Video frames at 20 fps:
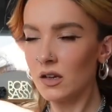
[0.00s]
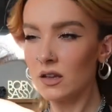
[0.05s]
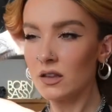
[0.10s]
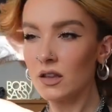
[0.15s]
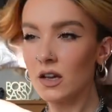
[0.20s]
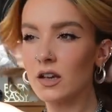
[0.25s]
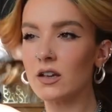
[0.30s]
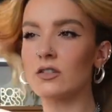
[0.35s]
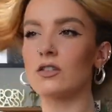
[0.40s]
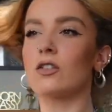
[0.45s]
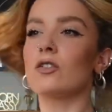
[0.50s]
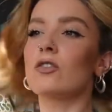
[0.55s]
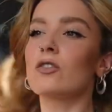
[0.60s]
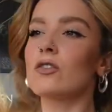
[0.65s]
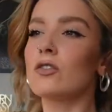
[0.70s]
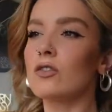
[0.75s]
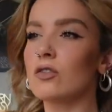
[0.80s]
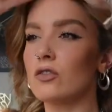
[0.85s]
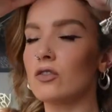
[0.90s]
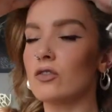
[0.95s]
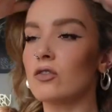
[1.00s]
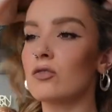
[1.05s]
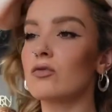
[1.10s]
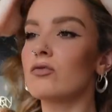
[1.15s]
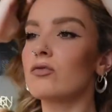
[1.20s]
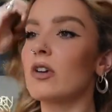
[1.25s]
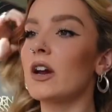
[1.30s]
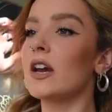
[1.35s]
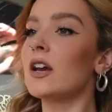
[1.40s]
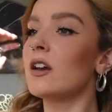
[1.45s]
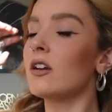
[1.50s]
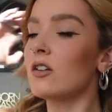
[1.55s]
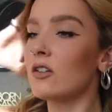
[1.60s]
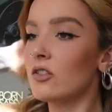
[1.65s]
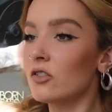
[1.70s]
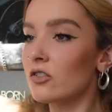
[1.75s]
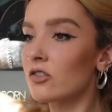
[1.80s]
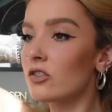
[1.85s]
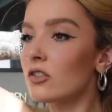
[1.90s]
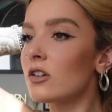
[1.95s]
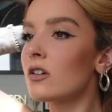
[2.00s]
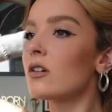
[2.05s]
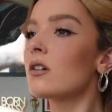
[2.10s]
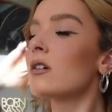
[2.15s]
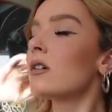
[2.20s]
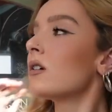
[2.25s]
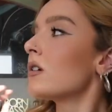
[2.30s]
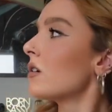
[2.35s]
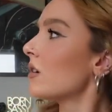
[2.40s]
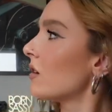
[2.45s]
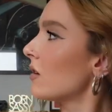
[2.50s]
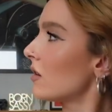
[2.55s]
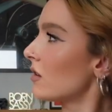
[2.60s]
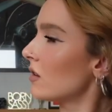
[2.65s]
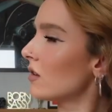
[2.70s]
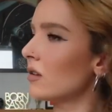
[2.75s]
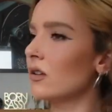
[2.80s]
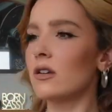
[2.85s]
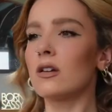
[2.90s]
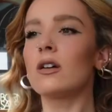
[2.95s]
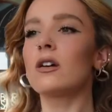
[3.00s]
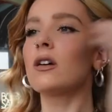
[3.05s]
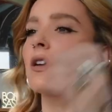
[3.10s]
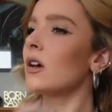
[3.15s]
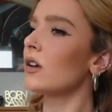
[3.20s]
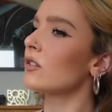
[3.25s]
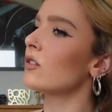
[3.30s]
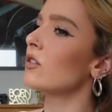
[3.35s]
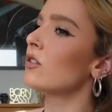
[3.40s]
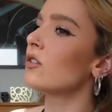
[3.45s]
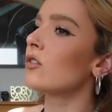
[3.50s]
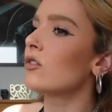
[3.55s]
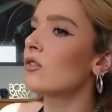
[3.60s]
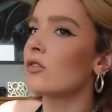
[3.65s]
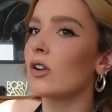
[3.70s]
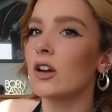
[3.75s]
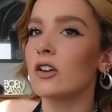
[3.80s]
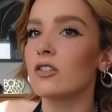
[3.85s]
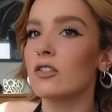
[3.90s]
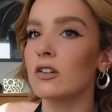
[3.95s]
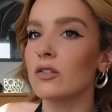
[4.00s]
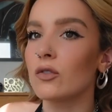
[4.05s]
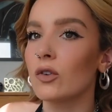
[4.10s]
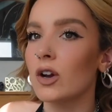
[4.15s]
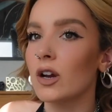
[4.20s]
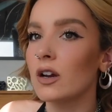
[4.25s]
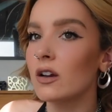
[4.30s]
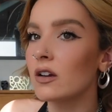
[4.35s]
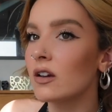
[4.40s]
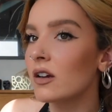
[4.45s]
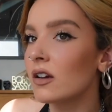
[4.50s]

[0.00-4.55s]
That is a strange... That is a strange delivery.